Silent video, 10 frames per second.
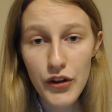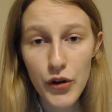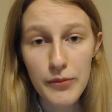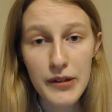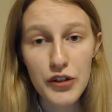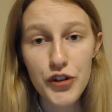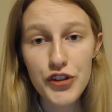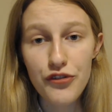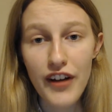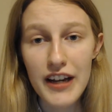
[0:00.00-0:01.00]
been
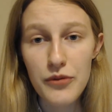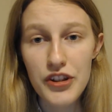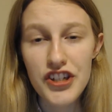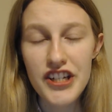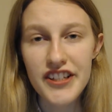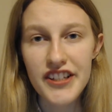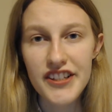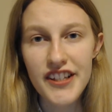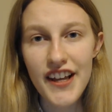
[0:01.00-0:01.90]
crucified with Jesus,